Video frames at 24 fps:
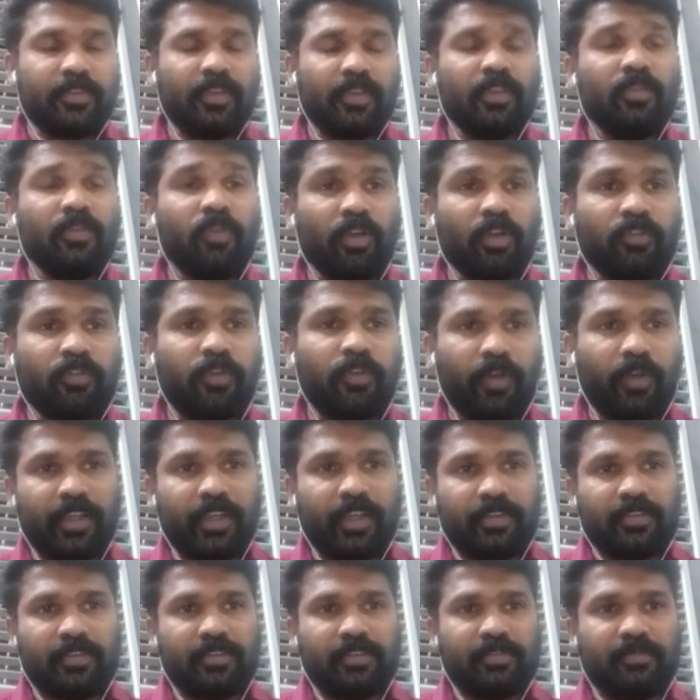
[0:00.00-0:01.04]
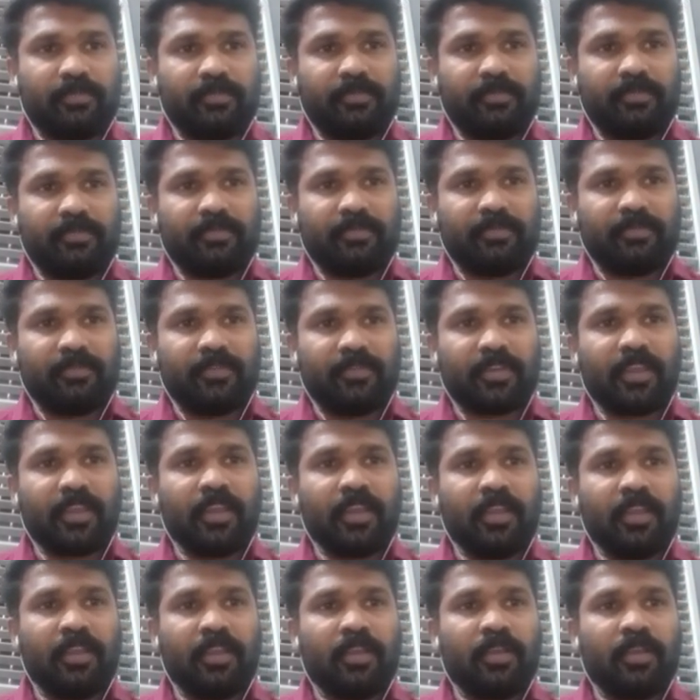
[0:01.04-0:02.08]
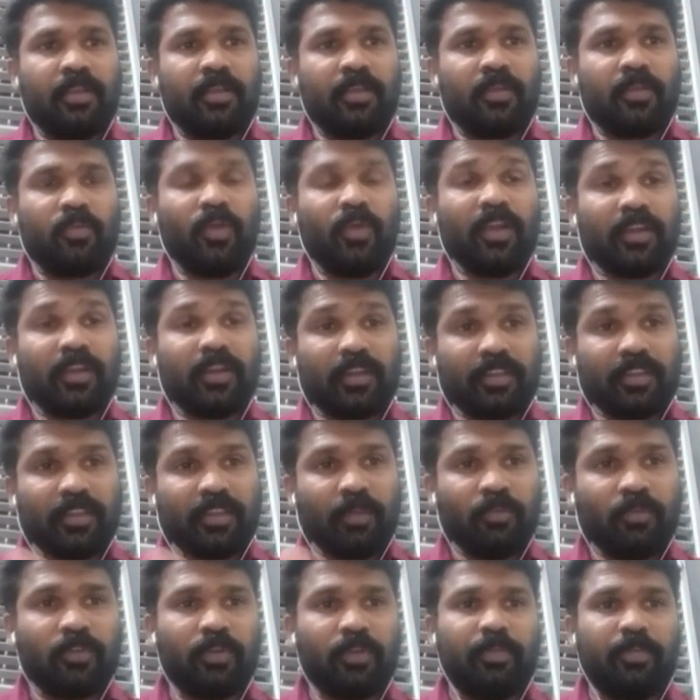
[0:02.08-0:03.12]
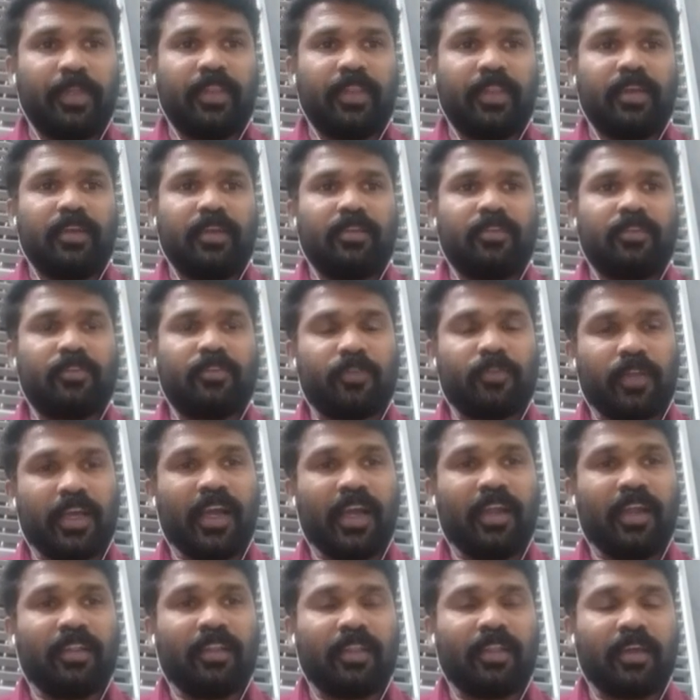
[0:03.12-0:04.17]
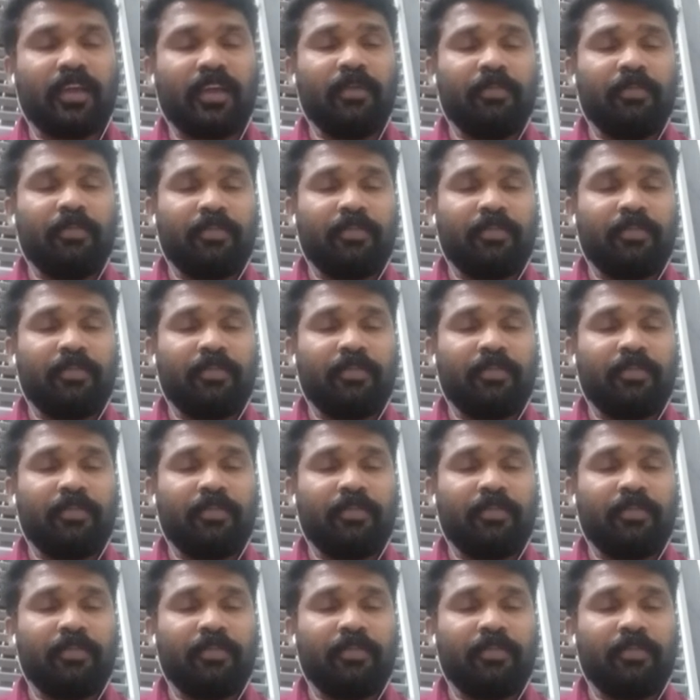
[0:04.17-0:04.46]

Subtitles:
You won't forget. Okay. What rhythm should be there to learn the